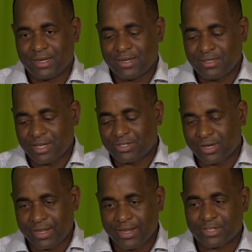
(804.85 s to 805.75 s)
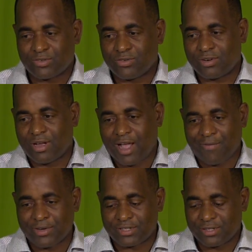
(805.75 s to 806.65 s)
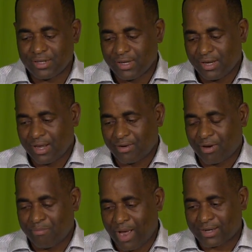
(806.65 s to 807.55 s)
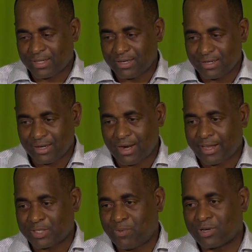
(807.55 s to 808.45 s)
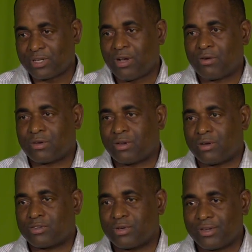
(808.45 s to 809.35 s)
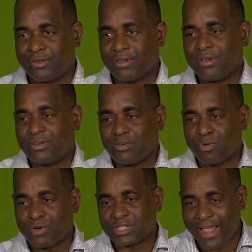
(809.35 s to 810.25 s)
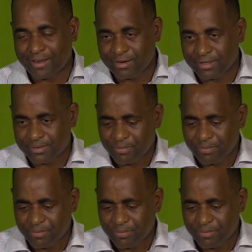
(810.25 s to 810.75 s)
The intention there is to have it compacted and exported out of the country to be recycled.